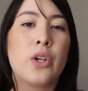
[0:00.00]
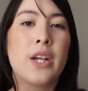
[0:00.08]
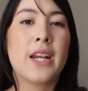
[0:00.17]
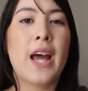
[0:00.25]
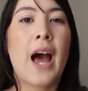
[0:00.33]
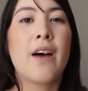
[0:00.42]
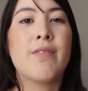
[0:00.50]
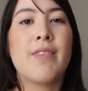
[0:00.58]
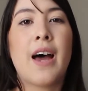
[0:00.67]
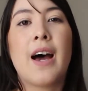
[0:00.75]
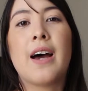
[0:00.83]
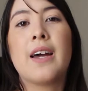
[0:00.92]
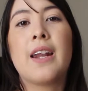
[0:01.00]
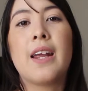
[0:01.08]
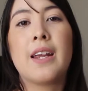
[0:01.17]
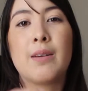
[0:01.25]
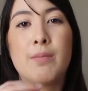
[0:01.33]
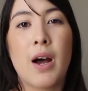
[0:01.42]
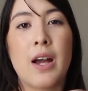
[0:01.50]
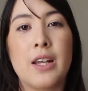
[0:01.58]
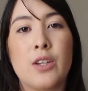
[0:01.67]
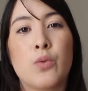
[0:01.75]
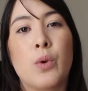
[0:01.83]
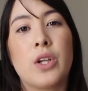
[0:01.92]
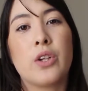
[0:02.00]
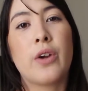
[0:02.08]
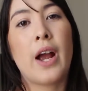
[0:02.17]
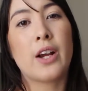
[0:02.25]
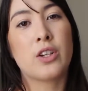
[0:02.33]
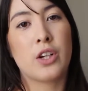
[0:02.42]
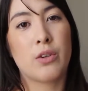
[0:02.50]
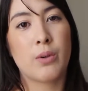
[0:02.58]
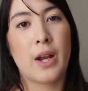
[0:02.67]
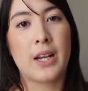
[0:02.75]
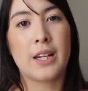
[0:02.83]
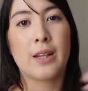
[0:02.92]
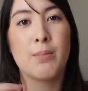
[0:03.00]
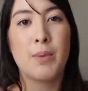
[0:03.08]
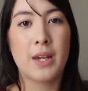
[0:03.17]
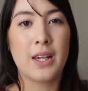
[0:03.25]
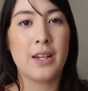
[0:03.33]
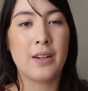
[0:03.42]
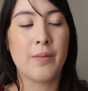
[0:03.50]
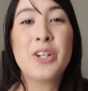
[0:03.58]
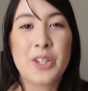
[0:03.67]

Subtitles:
you need to have that in mind when you're actually creating the pin.